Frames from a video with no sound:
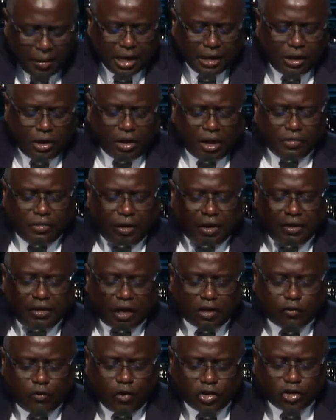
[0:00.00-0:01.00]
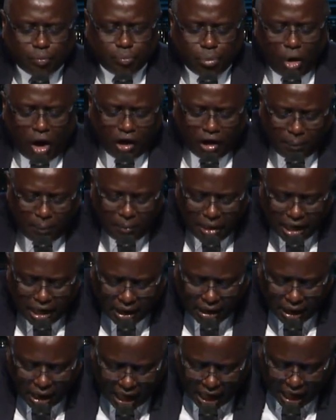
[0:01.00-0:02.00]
in. Look at the next verse, brought him in.